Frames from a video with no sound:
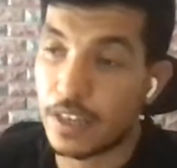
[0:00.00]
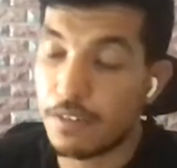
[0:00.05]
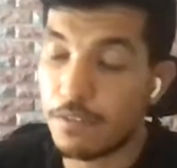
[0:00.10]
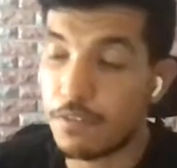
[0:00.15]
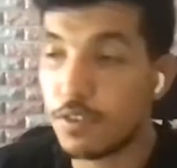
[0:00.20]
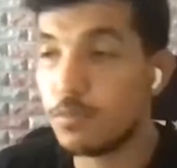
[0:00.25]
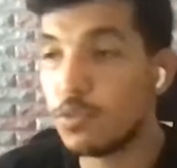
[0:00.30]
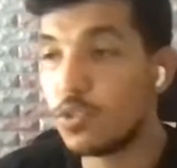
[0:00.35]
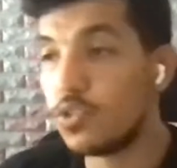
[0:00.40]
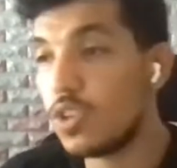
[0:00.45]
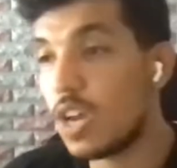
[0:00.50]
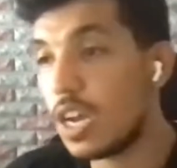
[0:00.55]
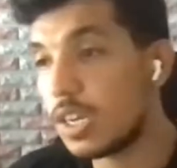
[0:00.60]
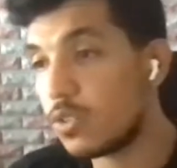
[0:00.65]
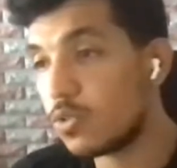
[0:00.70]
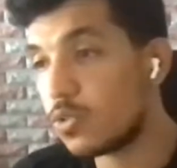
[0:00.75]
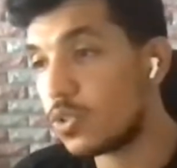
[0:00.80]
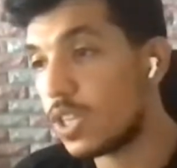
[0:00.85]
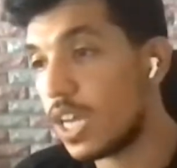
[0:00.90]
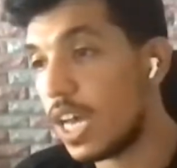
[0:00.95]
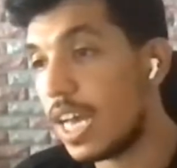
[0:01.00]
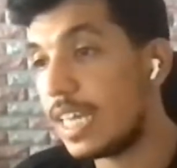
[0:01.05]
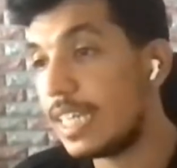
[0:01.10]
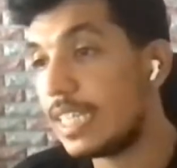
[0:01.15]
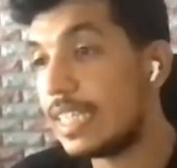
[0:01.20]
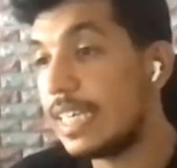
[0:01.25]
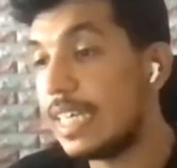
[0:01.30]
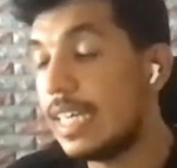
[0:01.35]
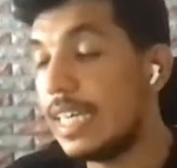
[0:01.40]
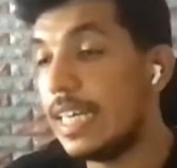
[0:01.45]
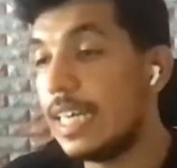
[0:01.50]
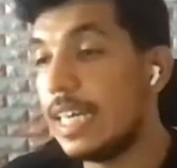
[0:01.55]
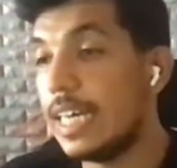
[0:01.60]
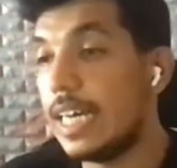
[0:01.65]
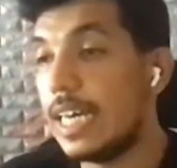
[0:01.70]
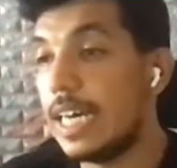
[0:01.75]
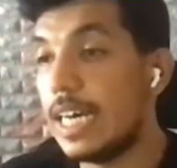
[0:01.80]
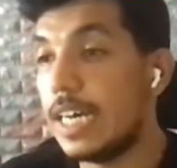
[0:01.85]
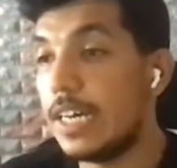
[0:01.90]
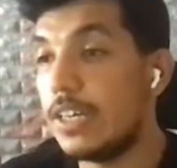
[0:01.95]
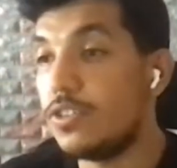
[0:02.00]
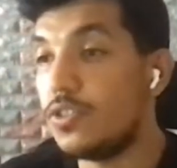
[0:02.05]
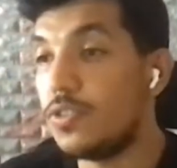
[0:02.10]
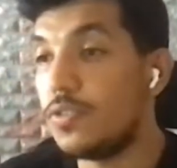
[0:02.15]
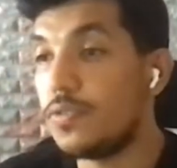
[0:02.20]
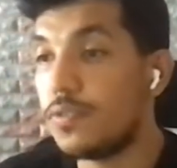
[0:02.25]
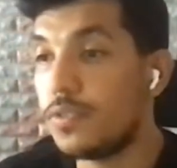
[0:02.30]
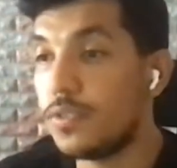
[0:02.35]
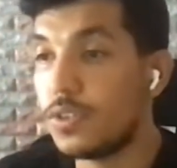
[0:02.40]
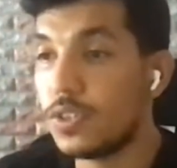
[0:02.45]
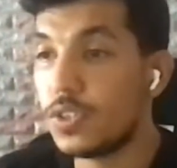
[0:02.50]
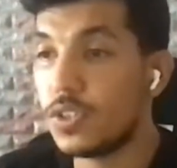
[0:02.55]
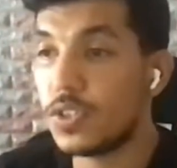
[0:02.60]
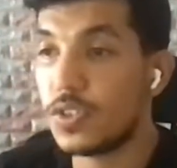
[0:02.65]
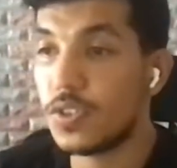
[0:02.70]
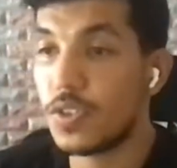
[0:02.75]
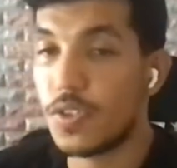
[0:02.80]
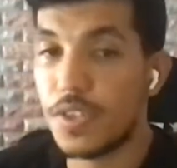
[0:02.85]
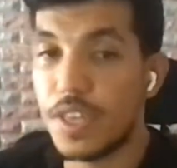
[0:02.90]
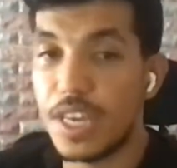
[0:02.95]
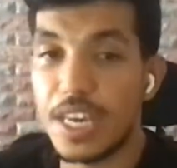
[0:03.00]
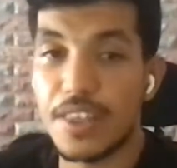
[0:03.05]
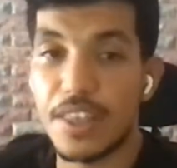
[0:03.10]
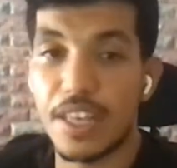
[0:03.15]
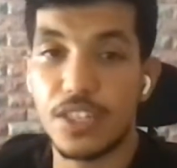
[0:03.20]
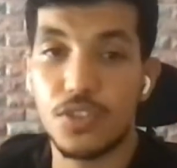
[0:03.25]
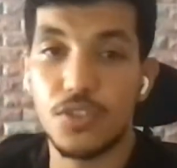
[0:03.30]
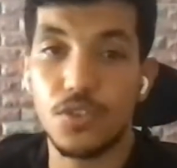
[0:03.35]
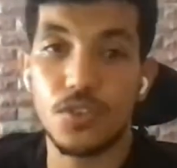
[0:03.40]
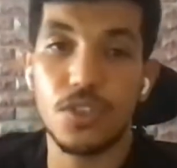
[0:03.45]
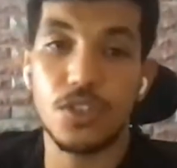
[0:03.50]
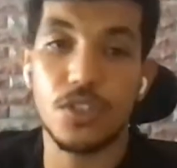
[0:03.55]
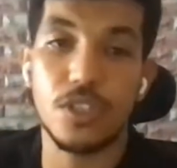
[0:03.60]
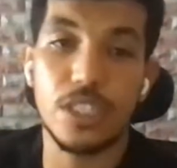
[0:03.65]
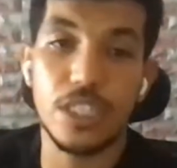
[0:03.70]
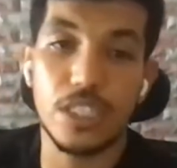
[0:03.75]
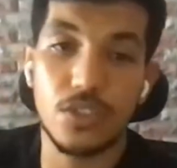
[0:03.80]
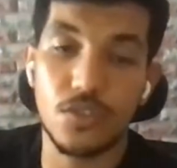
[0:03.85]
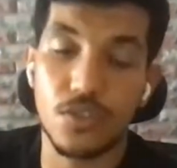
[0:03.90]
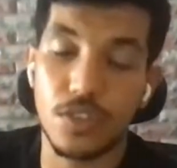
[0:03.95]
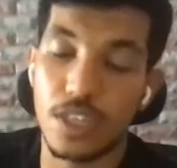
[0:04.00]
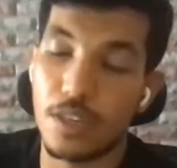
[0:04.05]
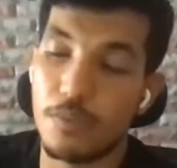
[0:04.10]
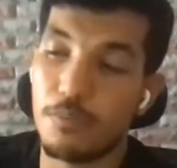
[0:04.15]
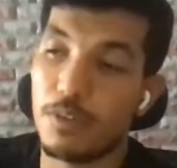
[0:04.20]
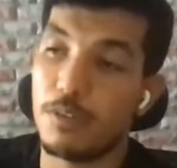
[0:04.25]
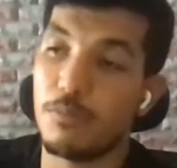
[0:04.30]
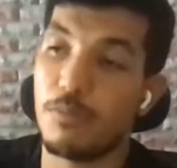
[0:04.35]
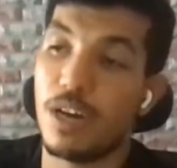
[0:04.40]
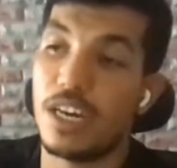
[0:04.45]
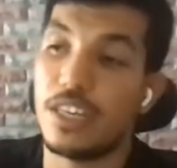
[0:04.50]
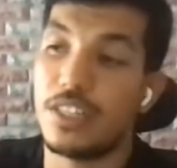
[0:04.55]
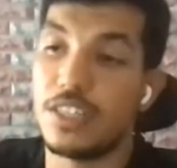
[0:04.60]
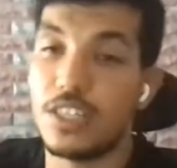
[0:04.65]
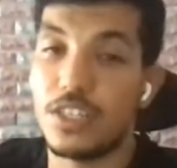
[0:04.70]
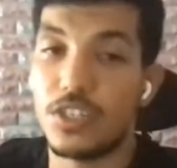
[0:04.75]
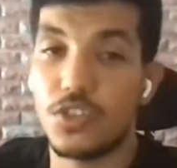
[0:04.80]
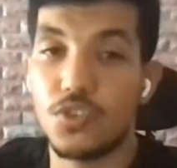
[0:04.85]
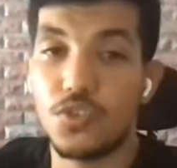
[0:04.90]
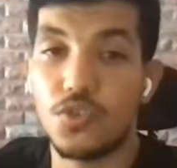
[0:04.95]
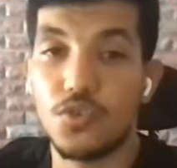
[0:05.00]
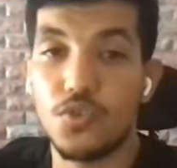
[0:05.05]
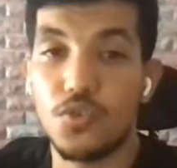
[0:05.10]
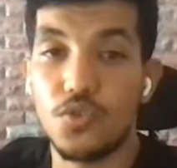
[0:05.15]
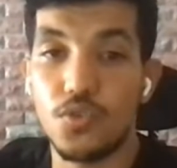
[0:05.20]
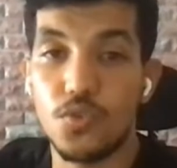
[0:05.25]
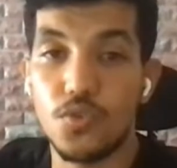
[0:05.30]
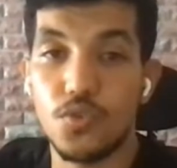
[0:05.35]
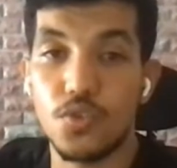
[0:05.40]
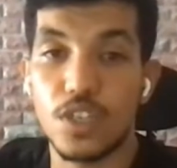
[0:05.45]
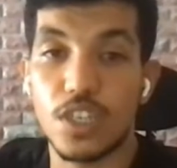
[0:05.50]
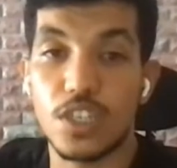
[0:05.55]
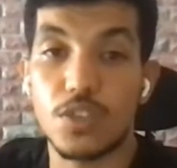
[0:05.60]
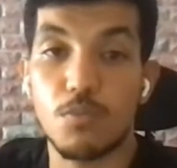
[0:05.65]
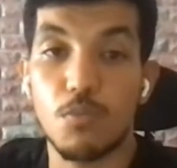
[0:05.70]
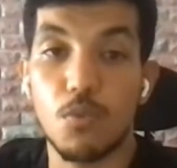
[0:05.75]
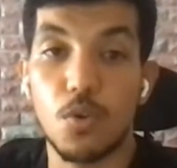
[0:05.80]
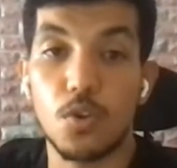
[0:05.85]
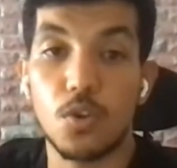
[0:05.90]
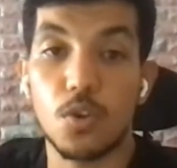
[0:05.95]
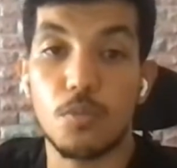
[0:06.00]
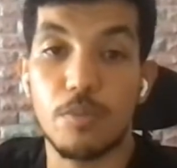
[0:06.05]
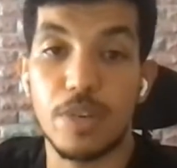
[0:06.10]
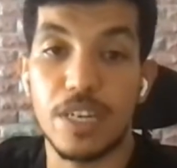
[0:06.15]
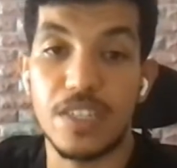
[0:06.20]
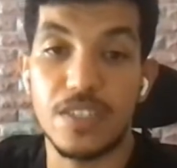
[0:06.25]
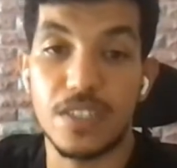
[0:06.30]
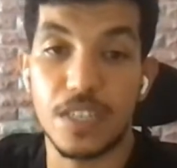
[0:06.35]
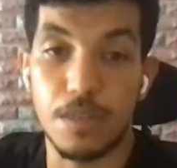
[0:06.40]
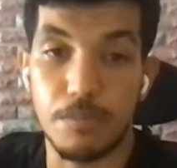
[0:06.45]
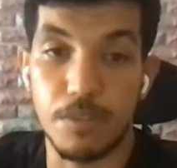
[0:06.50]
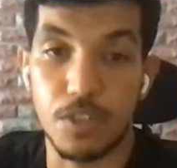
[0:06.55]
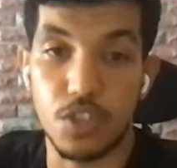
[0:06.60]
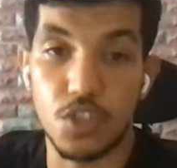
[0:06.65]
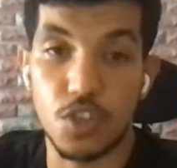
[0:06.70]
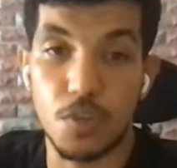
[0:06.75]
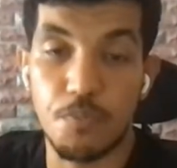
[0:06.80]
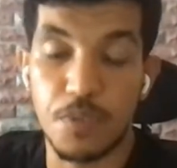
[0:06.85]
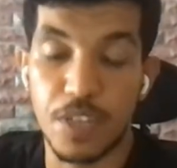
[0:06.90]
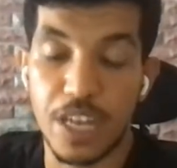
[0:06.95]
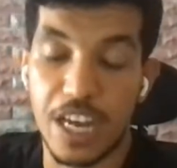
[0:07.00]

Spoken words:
From the Docker side, the first thing that you need to keep in mind is to use a smaller base image.